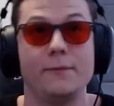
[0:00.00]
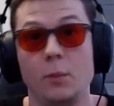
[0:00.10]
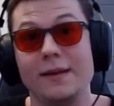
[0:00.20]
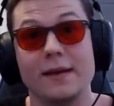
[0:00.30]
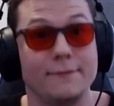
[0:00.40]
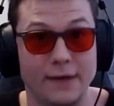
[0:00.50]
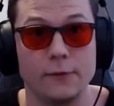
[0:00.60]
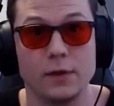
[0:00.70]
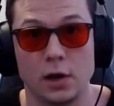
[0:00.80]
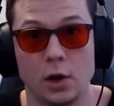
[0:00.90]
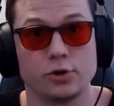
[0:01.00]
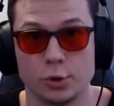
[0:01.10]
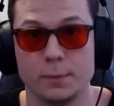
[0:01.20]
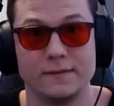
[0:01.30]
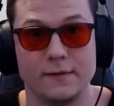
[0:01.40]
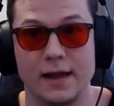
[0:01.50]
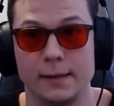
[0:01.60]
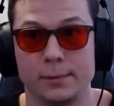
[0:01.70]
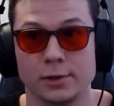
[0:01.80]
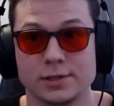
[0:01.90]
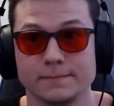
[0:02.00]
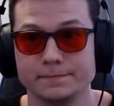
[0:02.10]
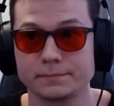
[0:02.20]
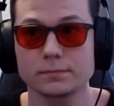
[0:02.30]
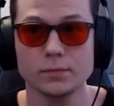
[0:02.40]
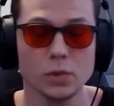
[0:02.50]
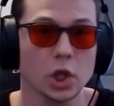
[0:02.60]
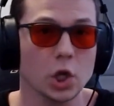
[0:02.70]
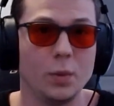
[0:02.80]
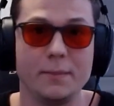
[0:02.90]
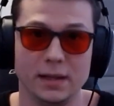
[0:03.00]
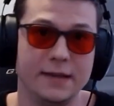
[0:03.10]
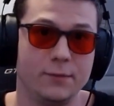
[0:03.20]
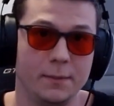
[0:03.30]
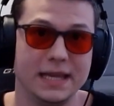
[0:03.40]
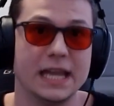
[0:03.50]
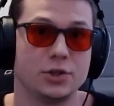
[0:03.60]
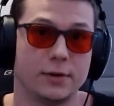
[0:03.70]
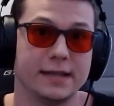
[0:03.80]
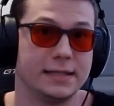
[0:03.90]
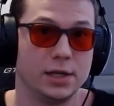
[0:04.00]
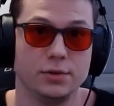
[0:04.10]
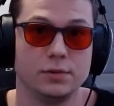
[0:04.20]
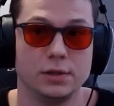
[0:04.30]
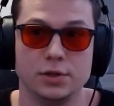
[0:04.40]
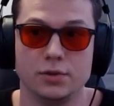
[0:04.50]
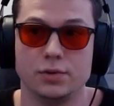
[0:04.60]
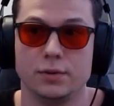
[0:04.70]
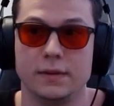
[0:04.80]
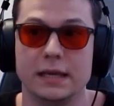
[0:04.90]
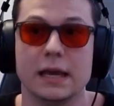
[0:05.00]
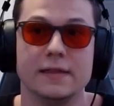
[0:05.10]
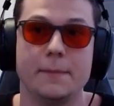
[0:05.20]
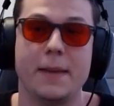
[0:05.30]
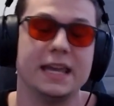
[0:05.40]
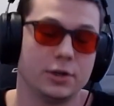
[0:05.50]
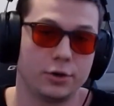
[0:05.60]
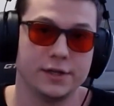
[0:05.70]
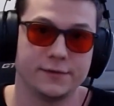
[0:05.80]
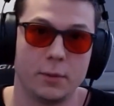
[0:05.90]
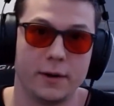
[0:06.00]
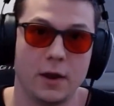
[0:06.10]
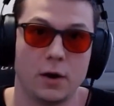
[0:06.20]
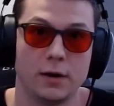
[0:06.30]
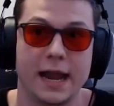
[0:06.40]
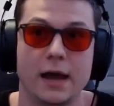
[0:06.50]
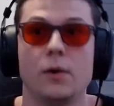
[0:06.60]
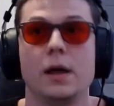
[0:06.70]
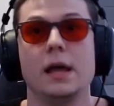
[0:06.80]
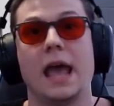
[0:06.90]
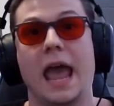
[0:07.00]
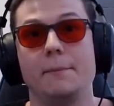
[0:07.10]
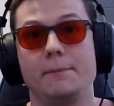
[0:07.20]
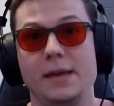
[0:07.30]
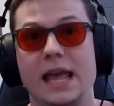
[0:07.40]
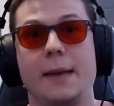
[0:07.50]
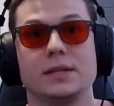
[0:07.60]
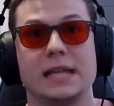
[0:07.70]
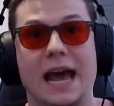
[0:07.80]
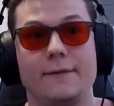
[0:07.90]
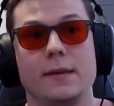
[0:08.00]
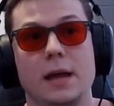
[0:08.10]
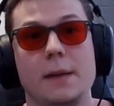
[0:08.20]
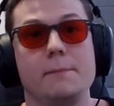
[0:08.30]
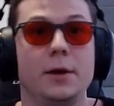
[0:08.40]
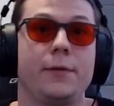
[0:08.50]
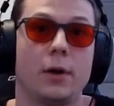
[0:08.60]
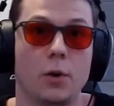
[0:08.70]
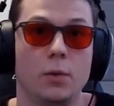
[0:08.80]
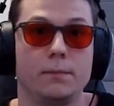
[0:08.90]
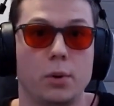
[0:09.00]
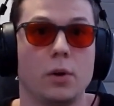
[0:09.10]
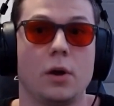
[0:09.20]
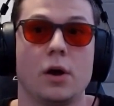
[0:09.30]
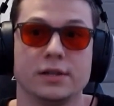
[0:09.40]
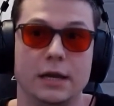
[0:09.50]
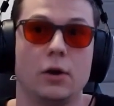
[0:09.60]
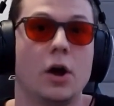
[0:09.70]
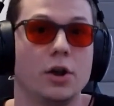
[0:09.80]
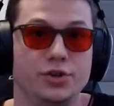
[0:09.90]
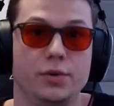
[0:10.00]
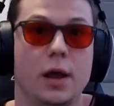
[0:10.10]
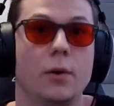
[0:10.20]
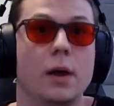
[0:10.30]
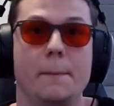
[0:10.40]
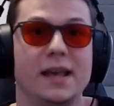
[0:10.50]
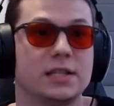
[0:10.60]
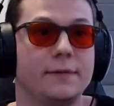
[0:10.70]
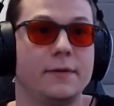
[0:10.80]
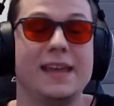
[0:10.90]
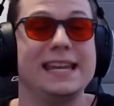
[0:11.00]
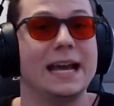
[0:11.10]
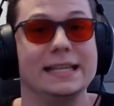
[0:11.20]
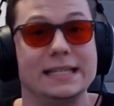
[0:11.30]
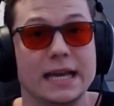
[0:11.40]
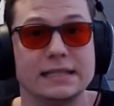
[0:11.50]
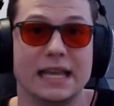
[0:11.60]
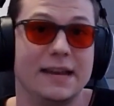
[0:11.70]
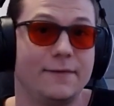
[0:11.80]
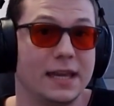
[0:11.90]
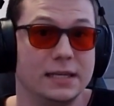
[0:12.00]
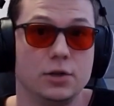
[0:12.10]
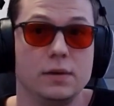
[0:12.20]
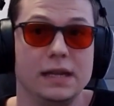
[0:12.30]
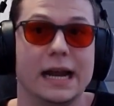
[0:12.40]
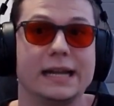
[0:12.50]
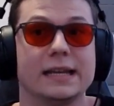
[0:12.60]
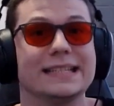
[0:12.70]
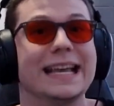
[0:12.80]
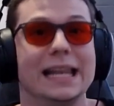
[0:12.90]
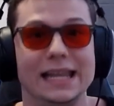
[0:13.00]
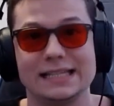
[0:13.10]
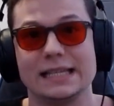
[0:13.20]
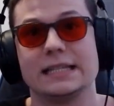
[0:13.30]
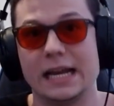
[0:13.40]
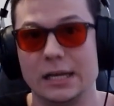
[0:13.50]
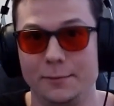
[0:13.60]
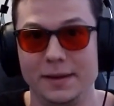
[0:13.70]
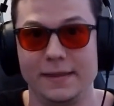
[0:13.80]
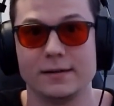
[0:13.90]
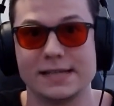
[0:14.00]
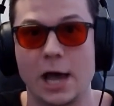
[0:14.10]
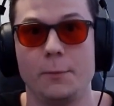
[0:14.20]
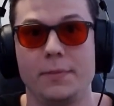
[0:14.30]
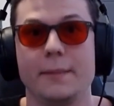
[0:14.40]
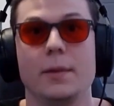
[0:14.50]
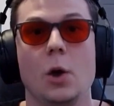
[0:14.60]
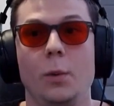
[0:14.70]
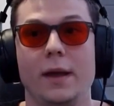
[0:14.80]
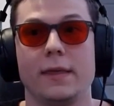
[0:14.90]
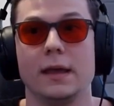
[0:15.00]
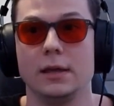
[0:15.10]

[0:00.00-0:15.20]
we have found a large group of developers who we believe will be interested due to the pay increase from where they are now, and being able to have them come build their own protocols here on Juno based off of any ideas. And if they do need ideas, Elite Society will be there to help them with,